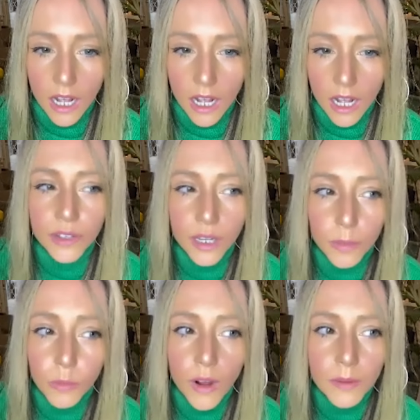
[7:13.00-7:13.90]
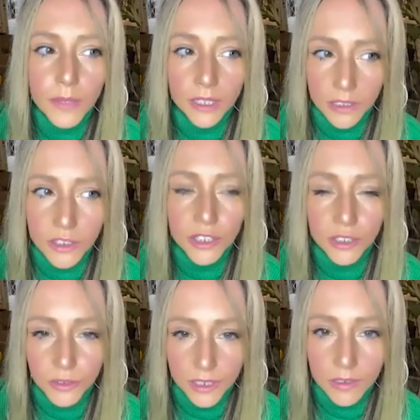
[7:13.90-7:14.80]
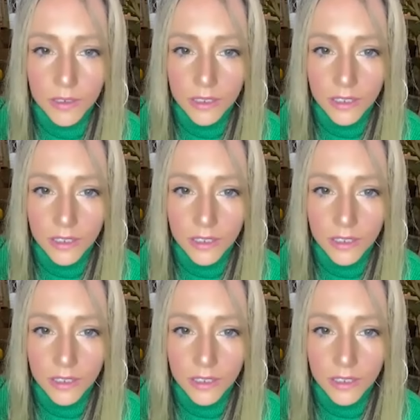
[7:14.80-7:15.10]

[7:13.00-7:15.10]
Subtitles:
Out of them, 1 million children.